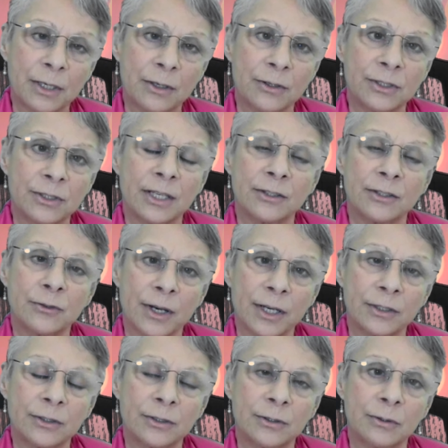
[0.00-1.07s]
because
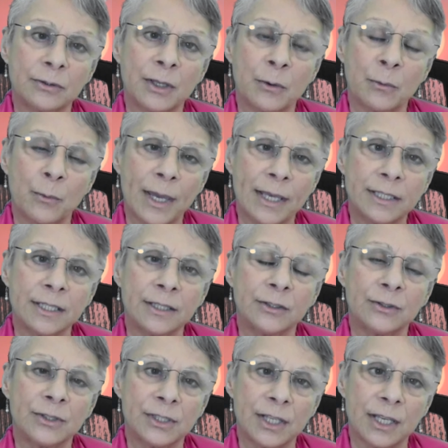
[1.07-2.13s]
they're waiting
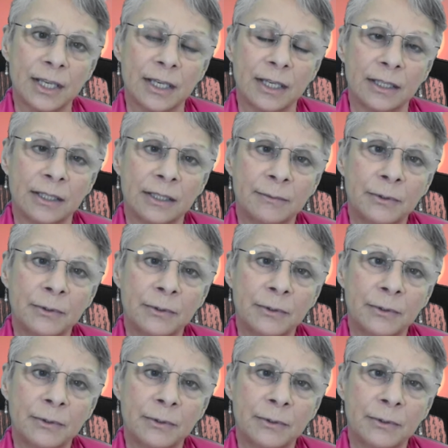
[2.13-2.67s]
to see.